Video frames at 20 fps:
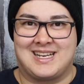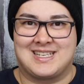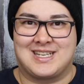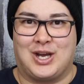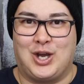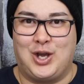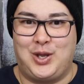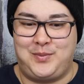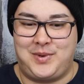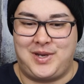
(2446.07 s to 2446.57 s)
I
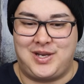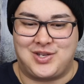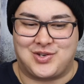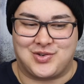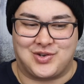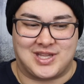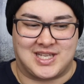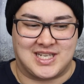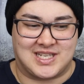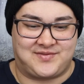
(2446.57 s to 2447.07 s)
hope you
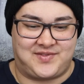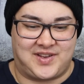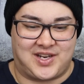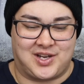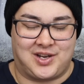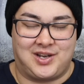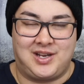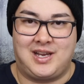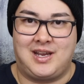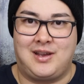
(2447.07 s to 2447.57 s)
enjoyed this video.
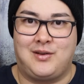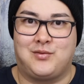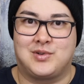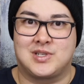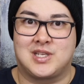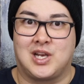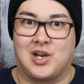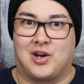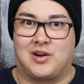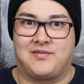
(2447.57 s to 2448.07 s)
It was a
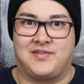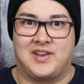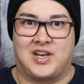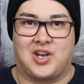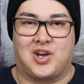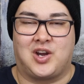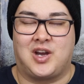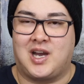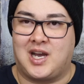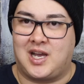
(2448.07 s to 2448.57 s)
long video,
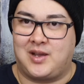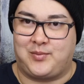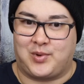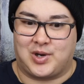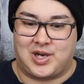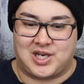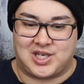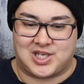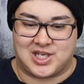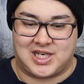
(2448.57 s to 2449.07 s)
I
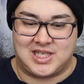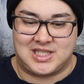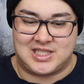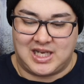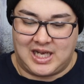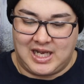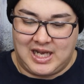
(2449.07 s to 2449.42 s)
apologise.